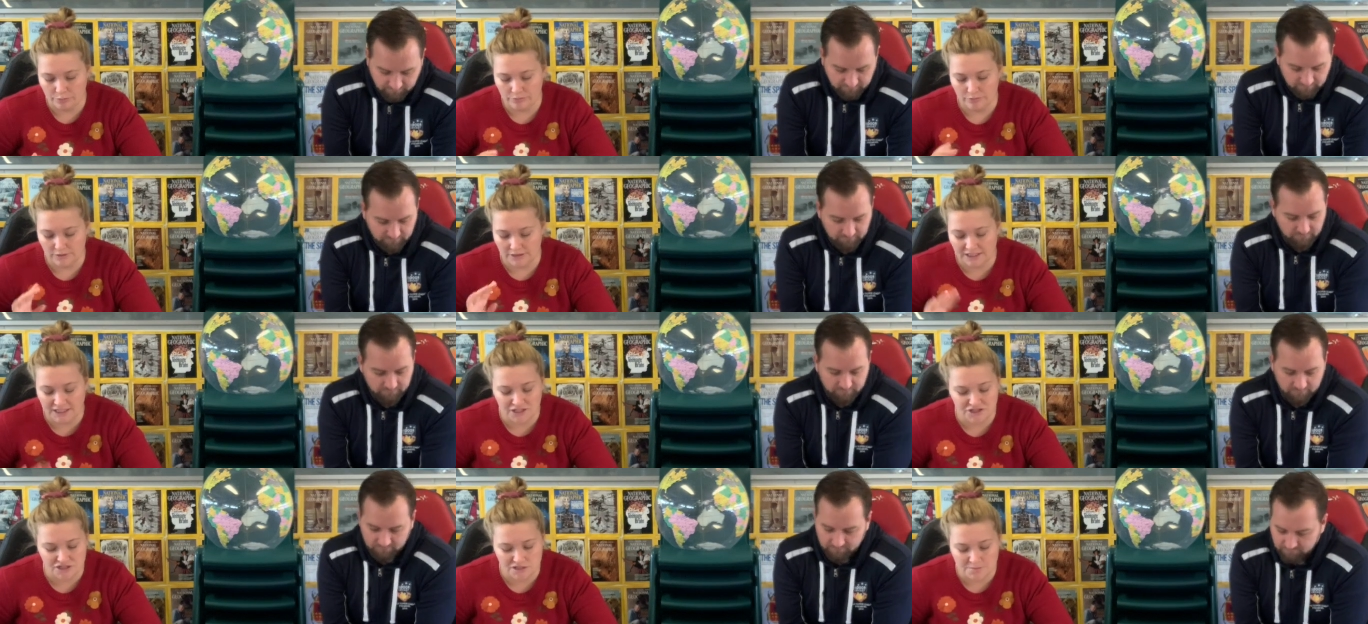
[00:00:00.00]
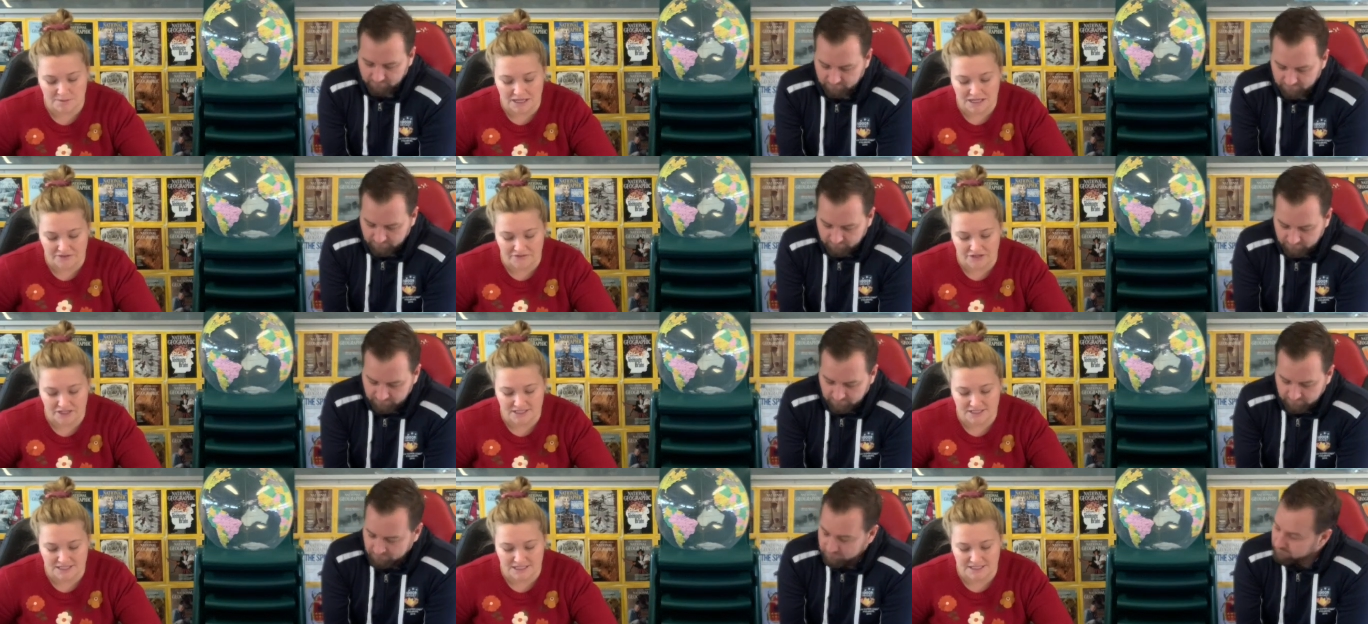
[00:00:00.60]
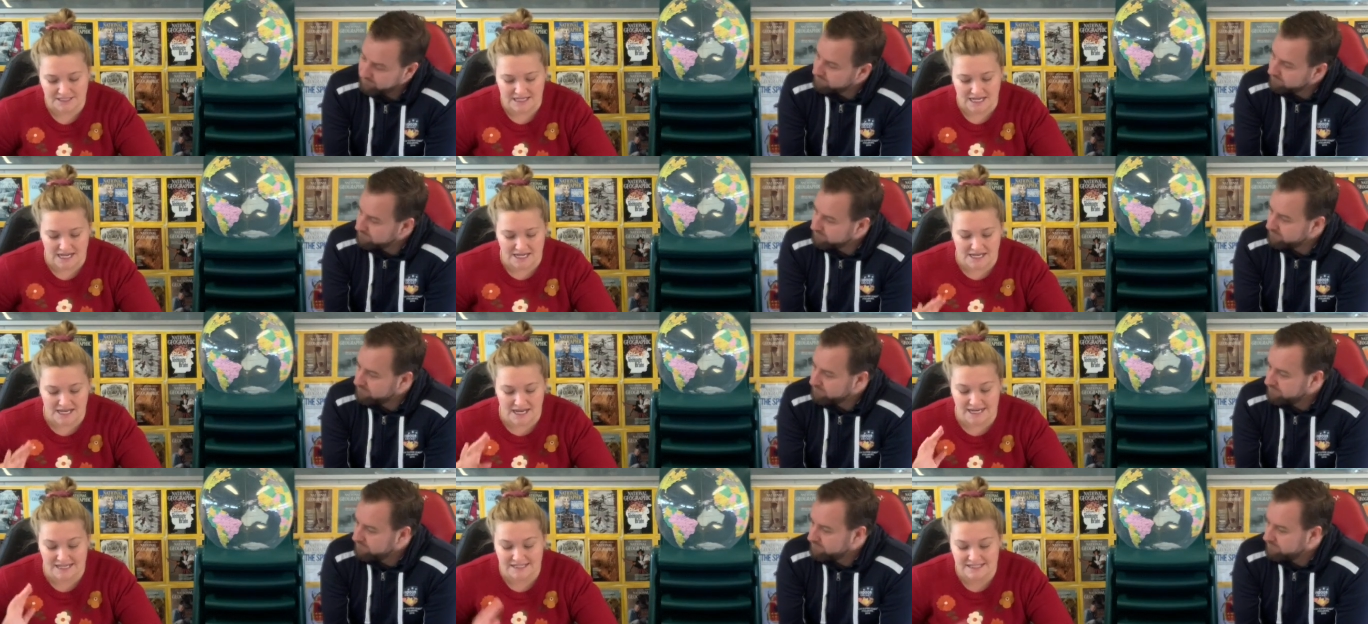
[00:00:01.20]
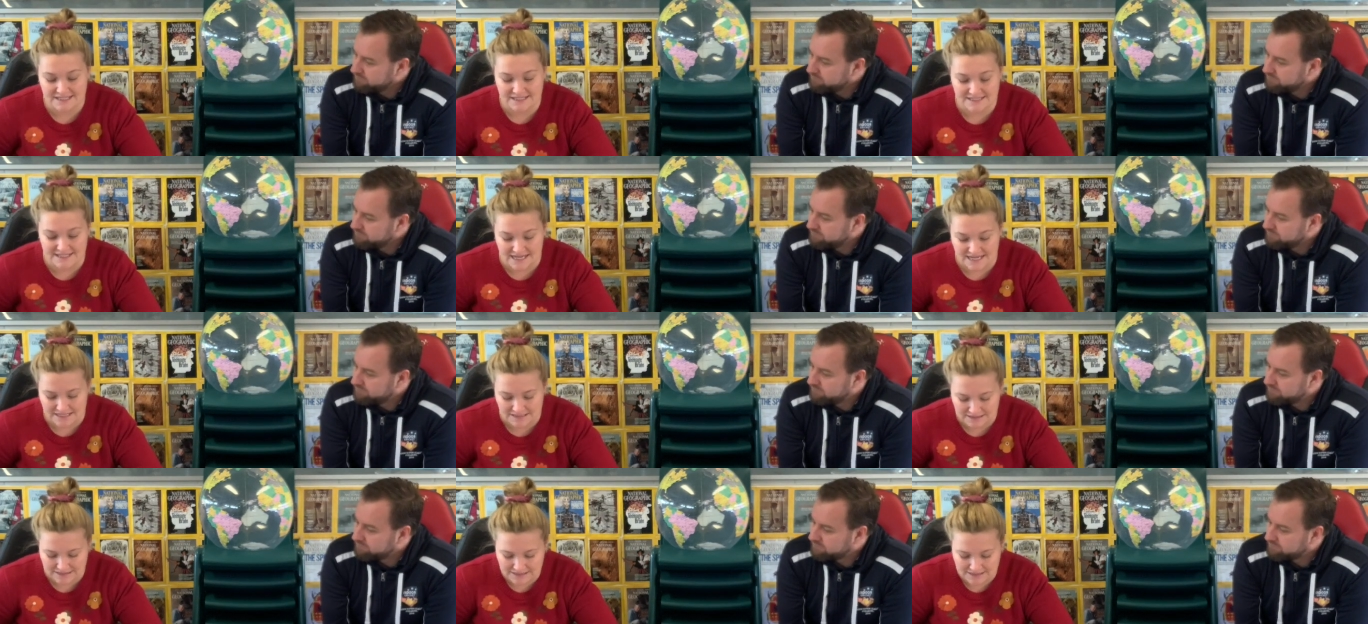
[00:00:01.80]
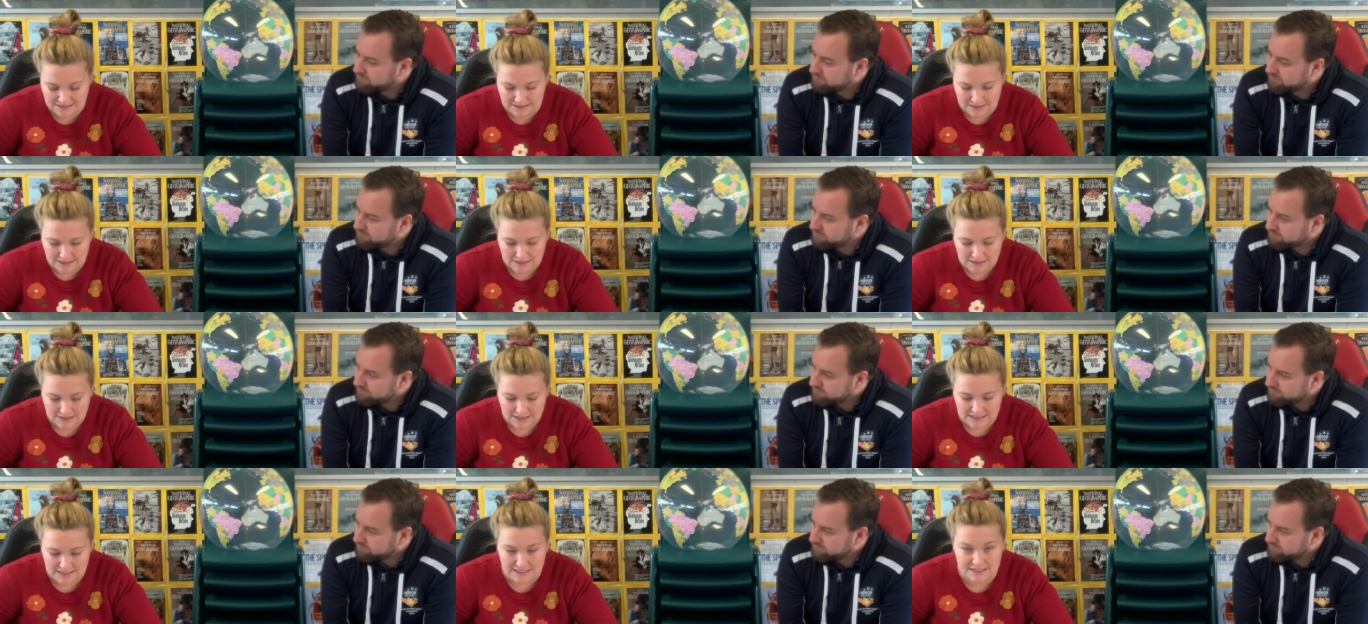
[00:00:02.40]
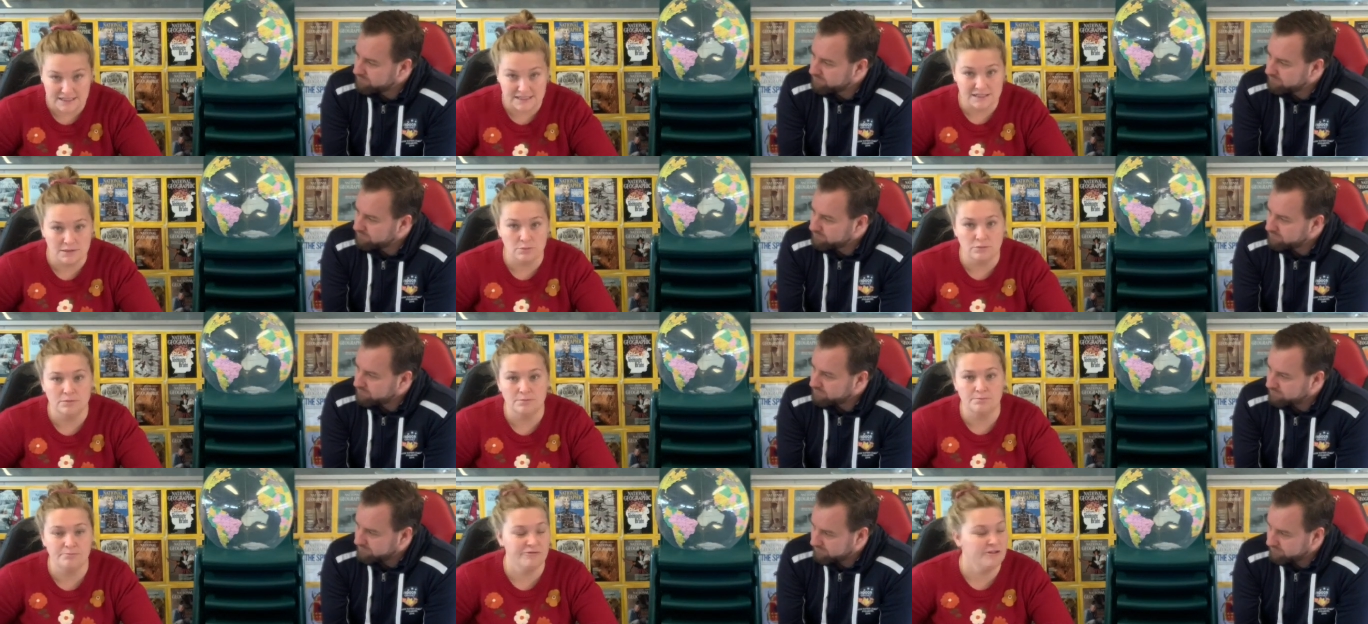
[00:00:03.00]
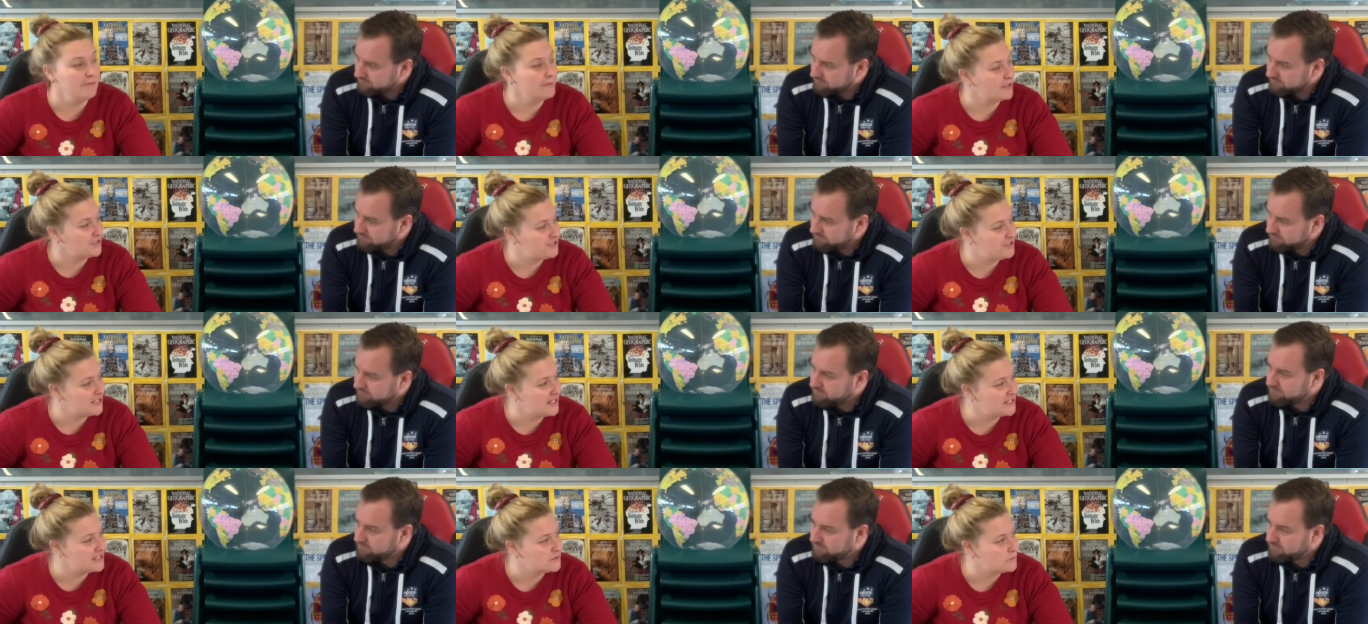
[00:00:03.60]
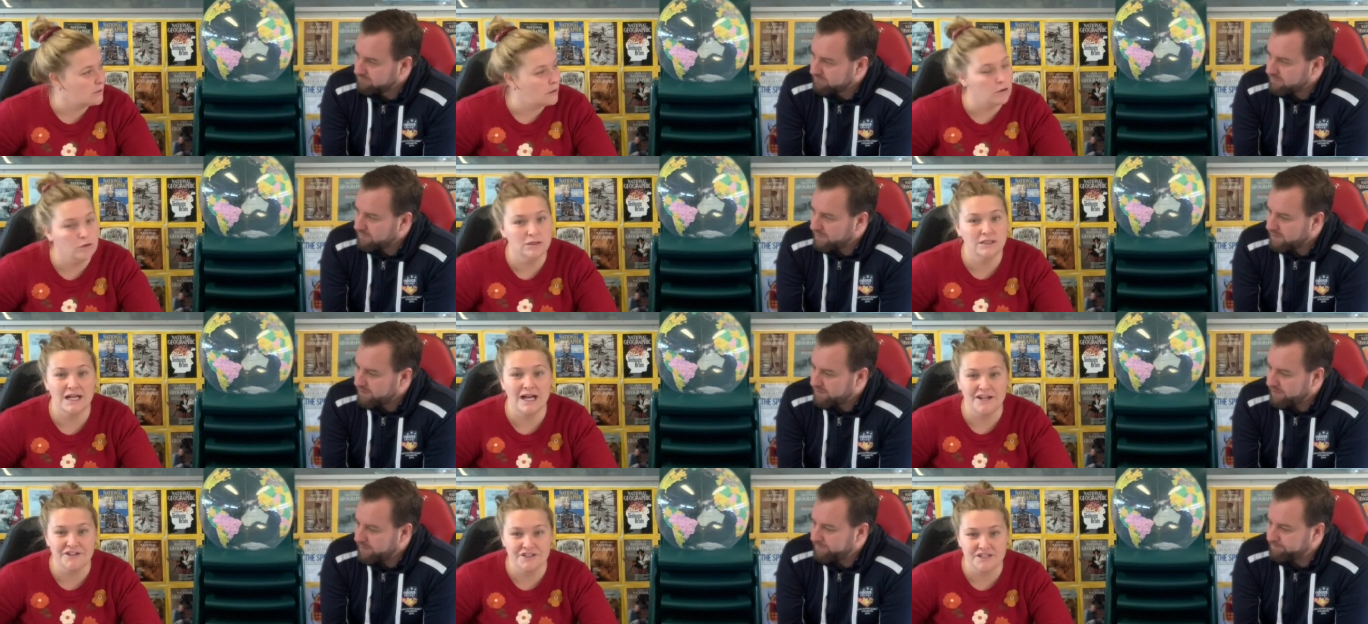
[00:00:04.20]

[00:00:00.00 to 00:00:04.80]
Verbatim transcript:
Speaker 1: linkages biodiversity done, extent is pretty much done as well. Large